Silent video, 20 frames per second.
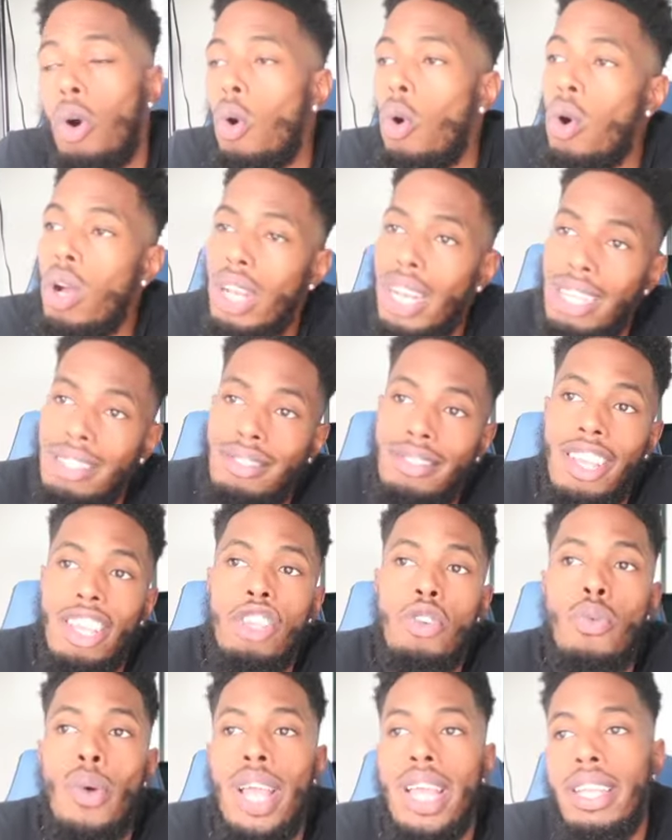Or let's say
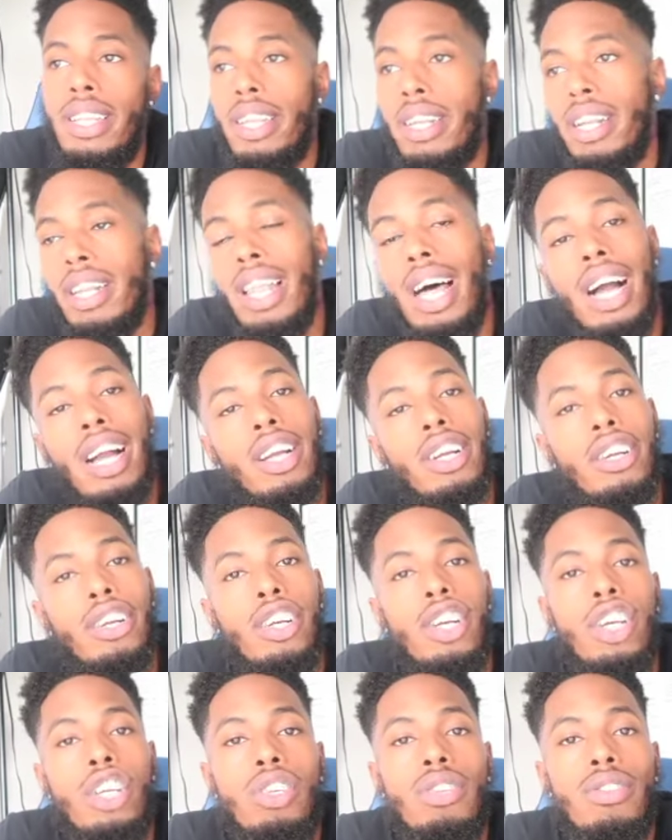you waiting in a
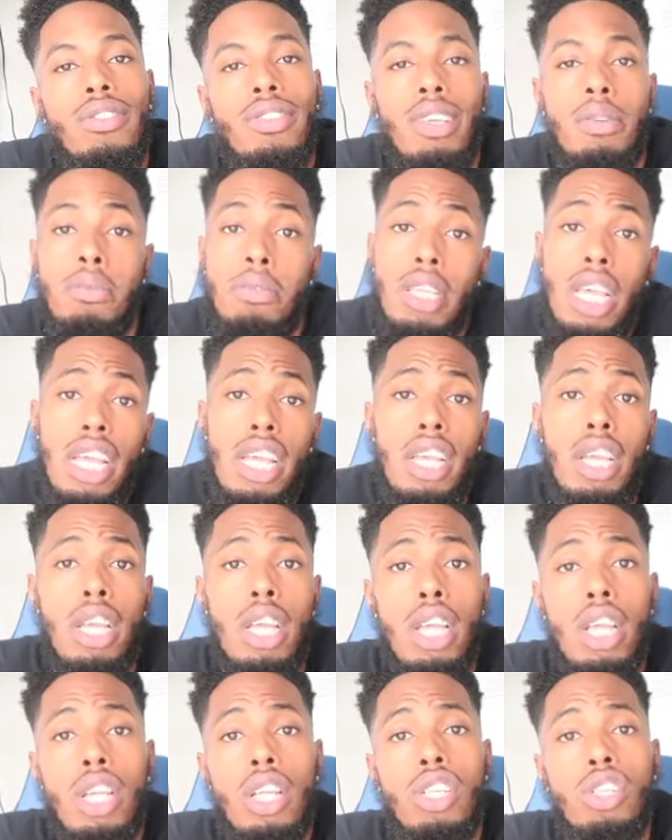locker. See what I'm saying?
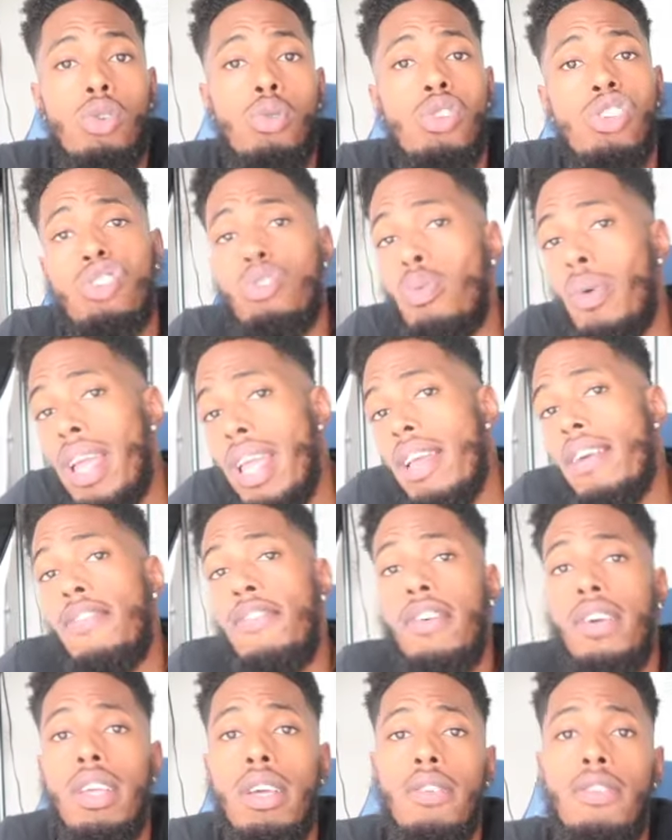You just waiting
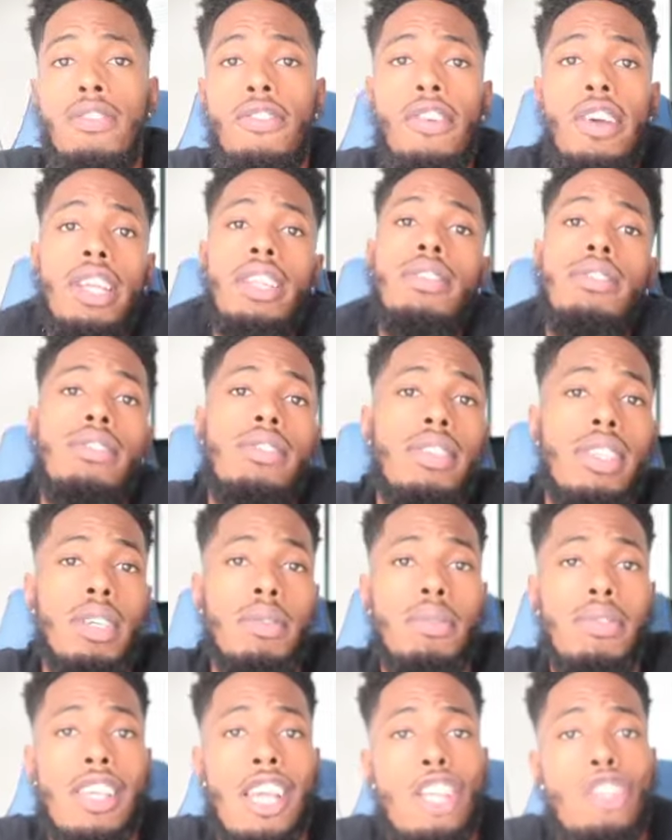for your friend. You see
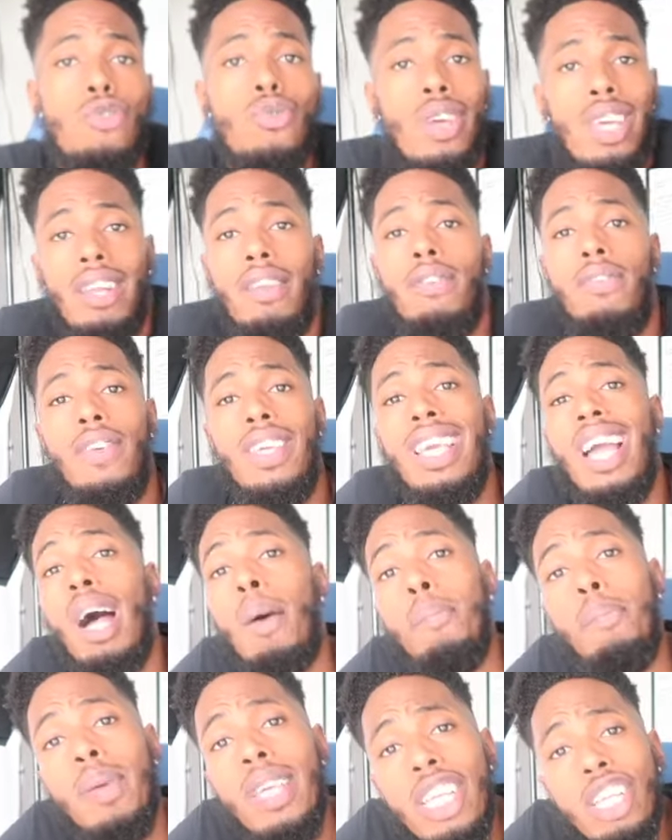what I'm saying? You get a
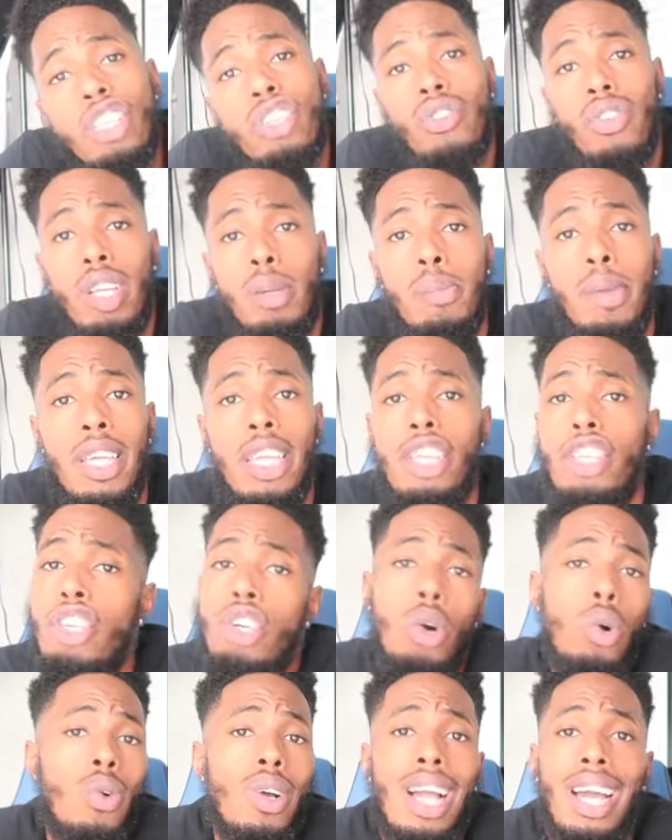VIP treatment and
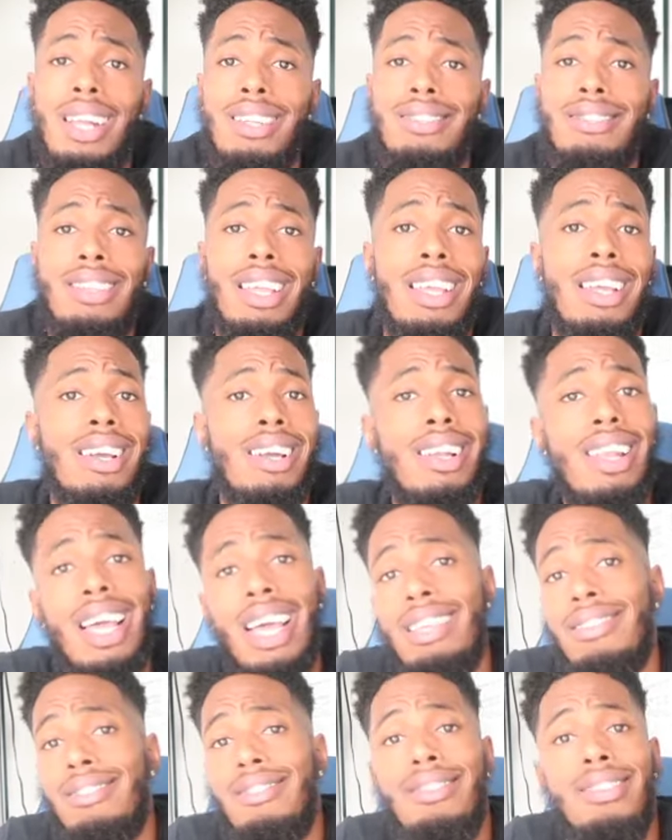you don't got to stay in
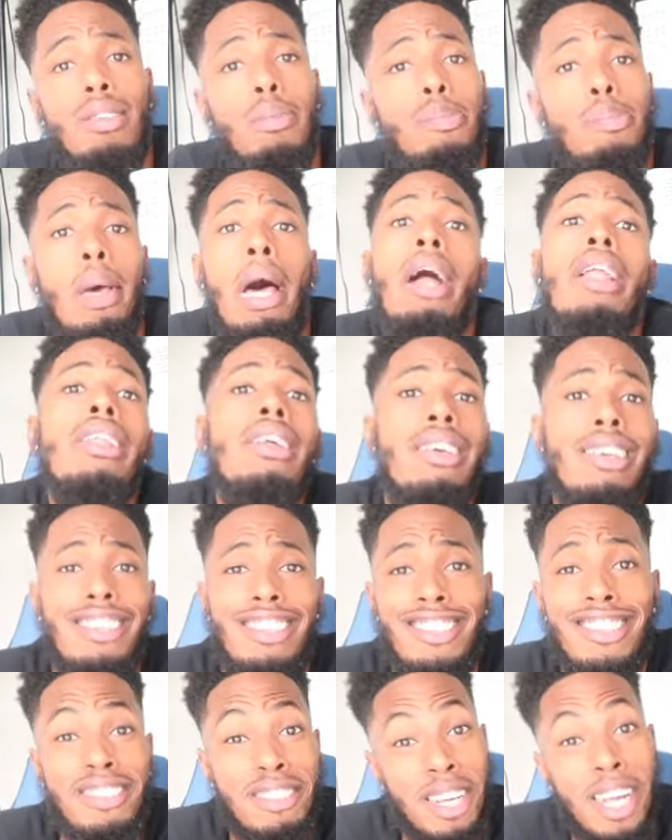class until the bell
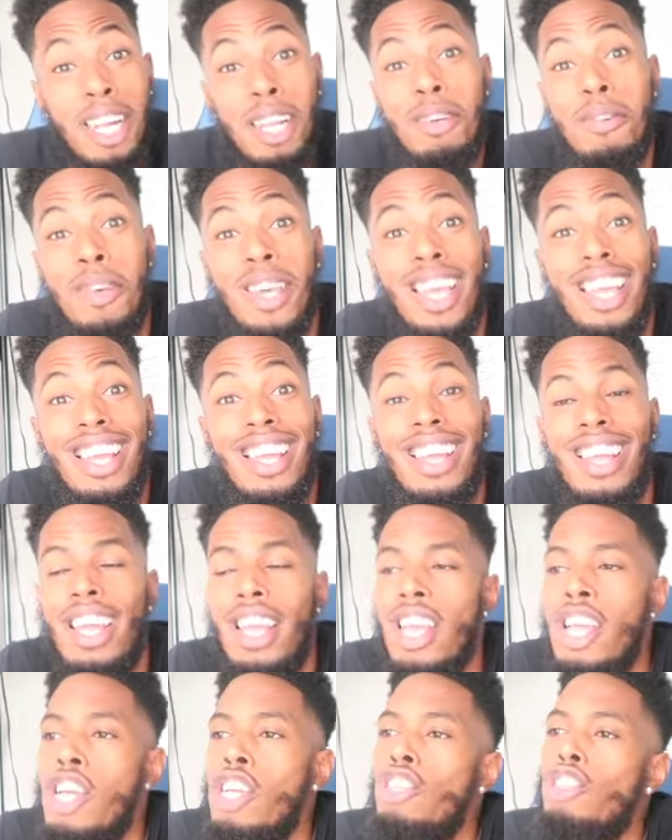end. You know what I mean?
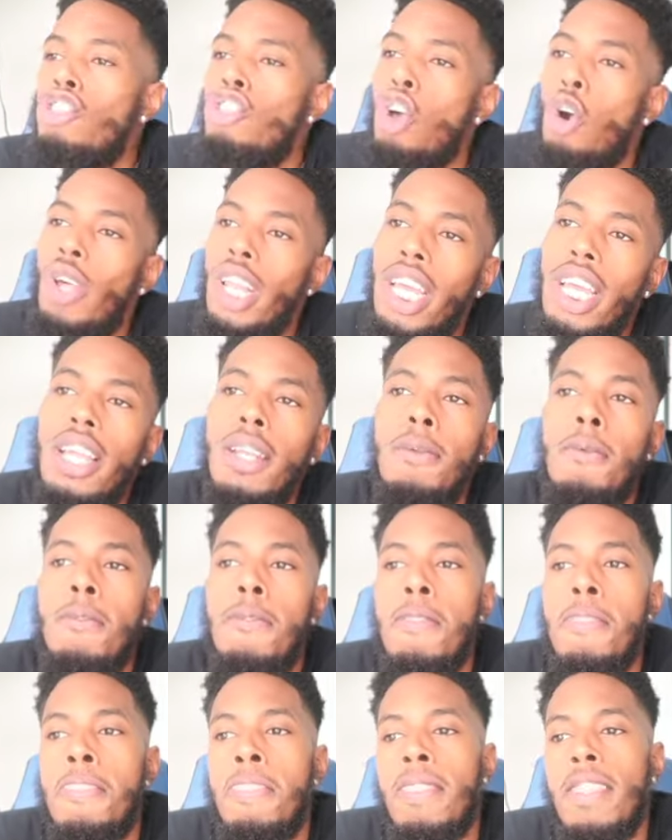So then,
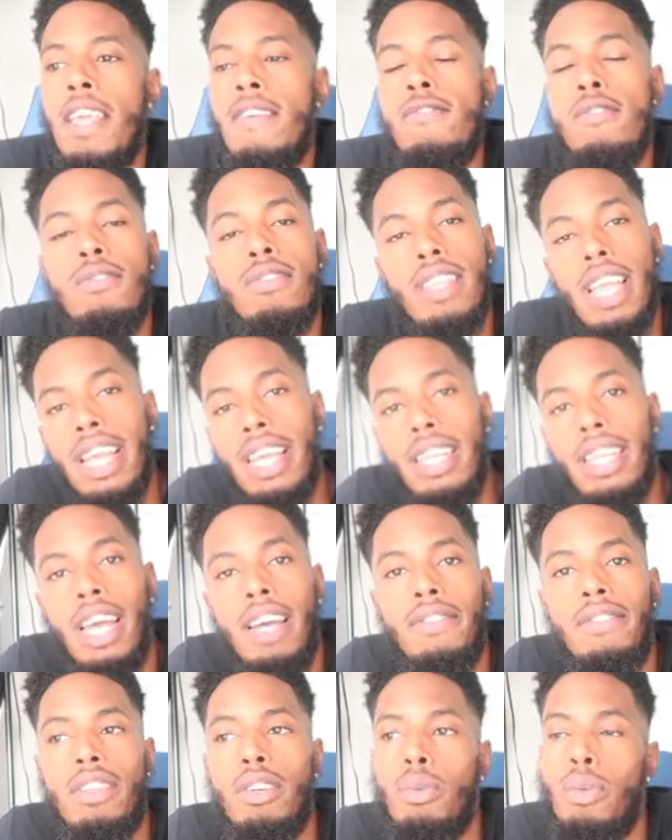if you stand
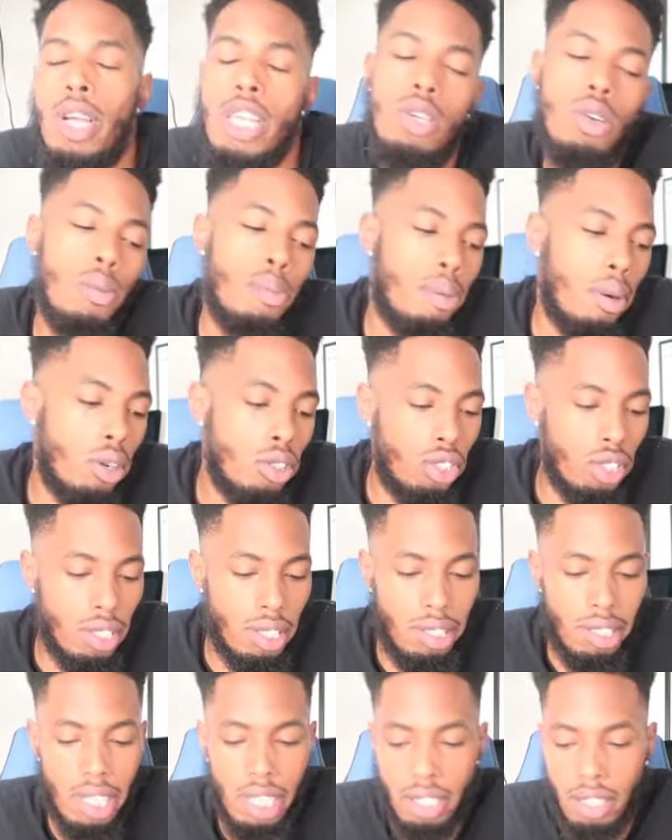after, the way you approach her
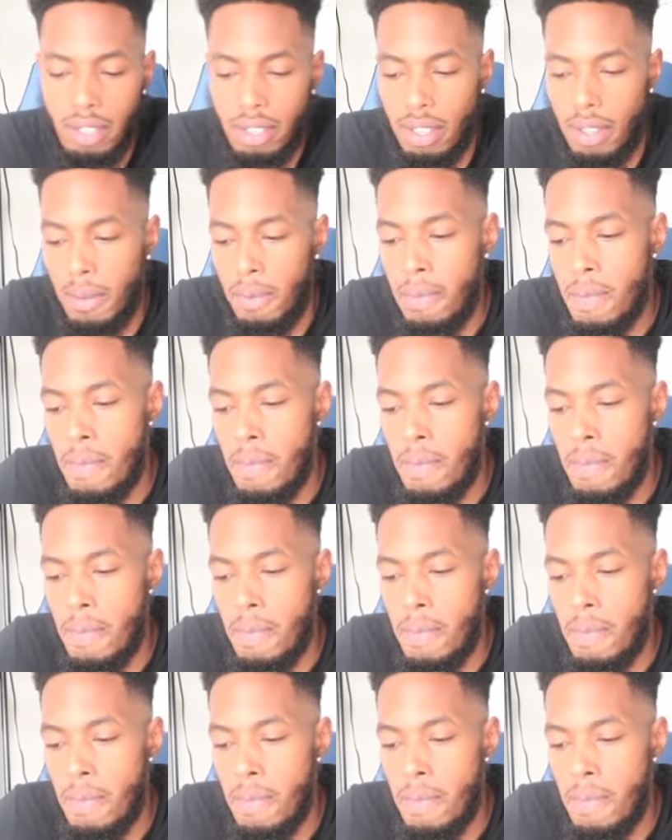is this.